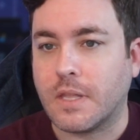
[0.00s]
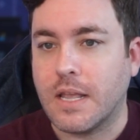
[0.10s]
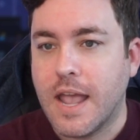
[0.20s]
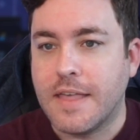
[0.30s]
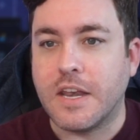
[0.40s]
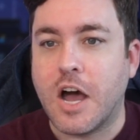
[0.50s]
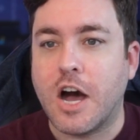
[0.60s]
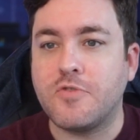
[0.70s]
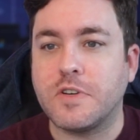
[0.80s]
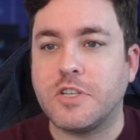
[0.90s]
And then
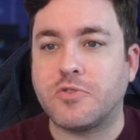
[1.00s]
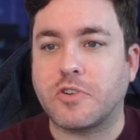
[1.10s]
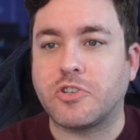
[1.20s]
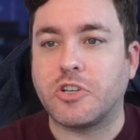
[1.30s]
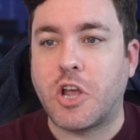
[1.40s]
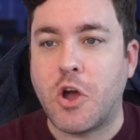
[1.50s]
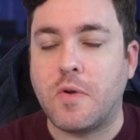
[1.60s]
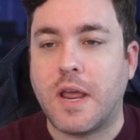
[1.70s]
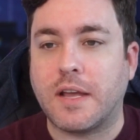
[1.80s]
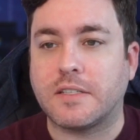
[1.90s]
unrestricted
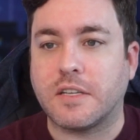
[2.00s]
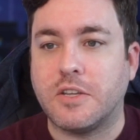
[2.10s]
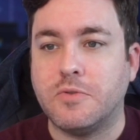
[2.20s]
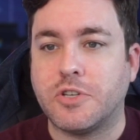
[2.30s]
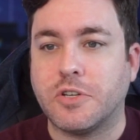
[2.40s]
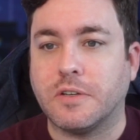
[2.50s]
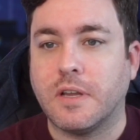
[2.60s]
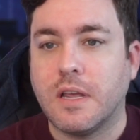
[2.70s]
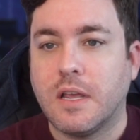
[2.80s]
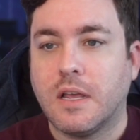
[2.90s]
code execution.
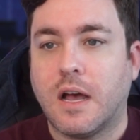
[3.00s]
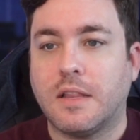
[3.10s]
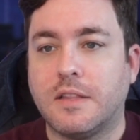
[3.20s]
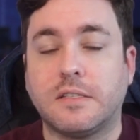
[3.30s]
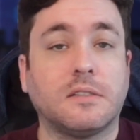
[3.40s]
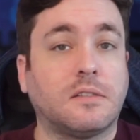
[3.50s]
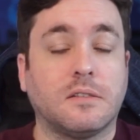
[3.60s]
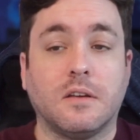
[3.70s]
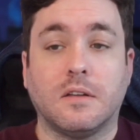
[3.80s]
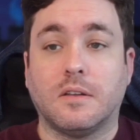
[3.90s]
This
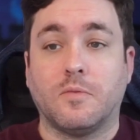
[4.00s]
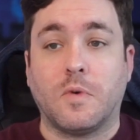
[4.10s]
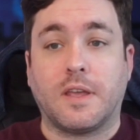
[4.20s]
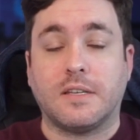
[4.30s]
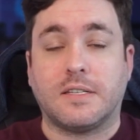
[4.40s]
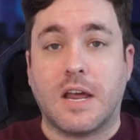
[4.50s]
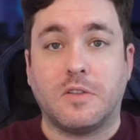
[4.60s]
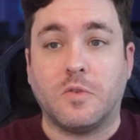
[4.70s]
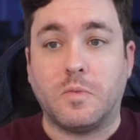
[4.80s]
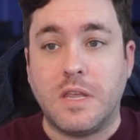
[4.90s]
is one that gets down
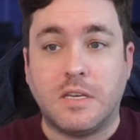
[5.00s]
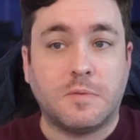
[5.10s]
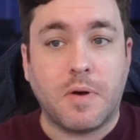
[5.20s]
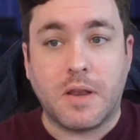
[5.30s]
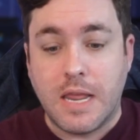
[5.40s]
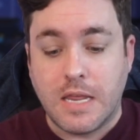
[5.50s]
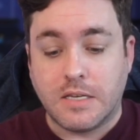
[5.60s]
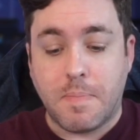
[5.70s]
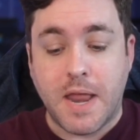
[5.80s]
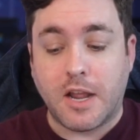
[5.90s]
in the weeds, but
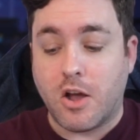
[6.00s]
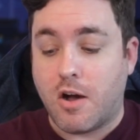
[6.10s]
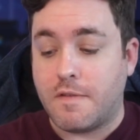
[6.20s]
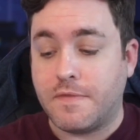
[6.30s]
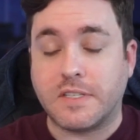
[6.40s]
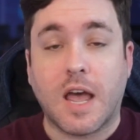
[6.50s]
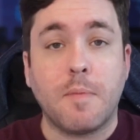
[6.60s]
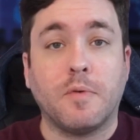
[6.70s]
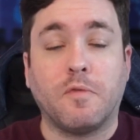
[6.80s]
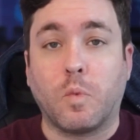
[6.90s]
depending on the
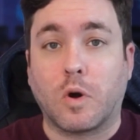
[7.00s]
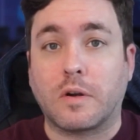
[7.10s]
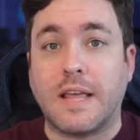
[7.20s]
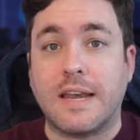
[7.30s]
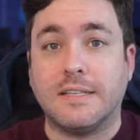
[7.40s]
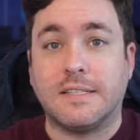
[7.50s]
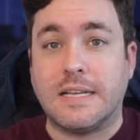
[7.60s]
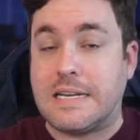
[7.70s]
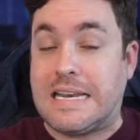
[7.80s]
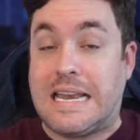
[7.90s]
type of work that is
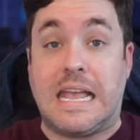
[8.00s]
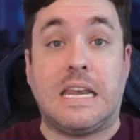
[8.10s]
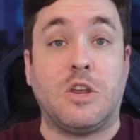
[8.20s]
done in any